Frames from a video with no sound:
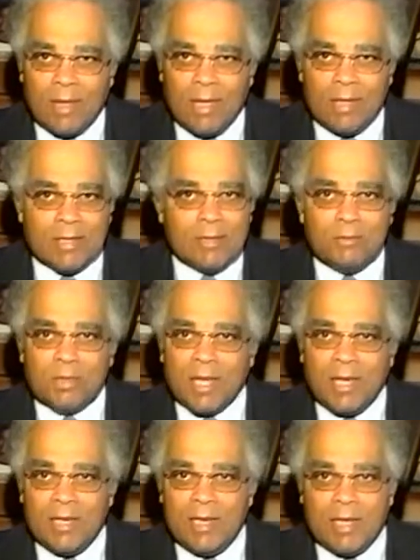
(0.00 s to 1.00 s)
He didn't
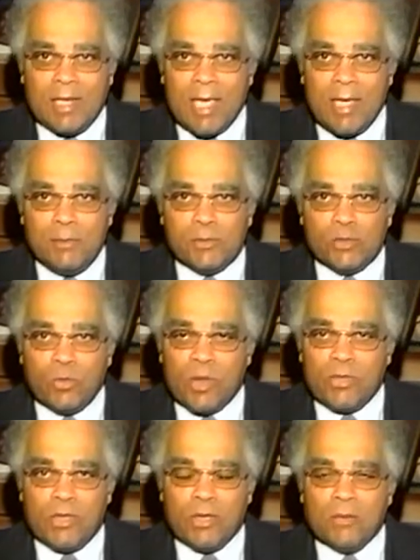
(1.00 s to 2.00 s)
play any games
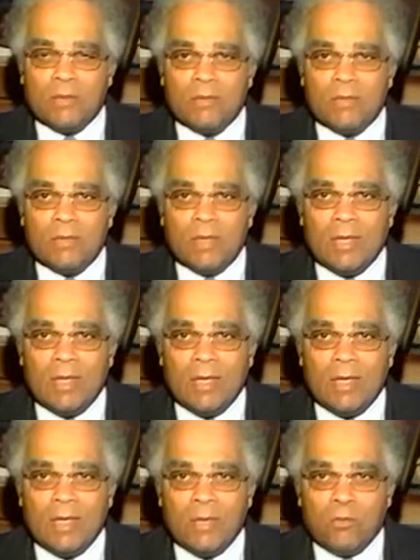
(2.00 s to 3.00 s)
with you.
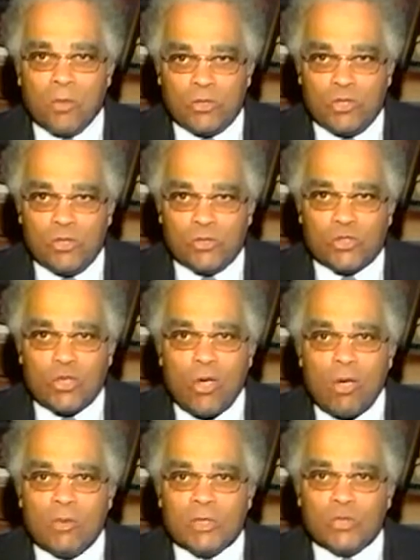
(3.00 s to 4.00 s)
What you
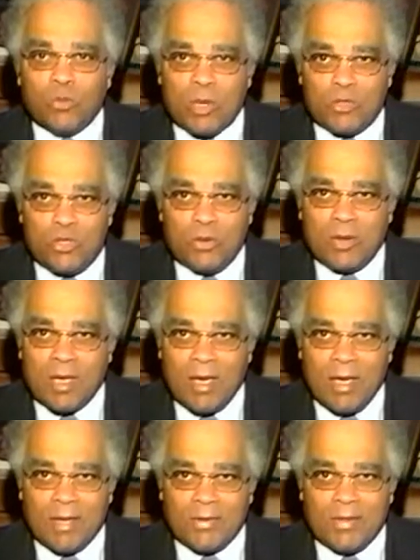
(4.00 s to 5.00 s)
saw was what you
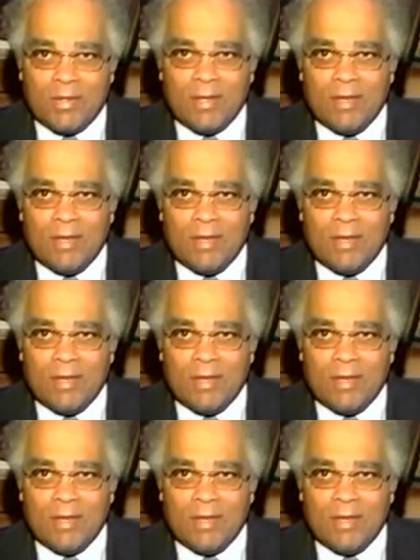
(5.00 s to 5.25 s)
got.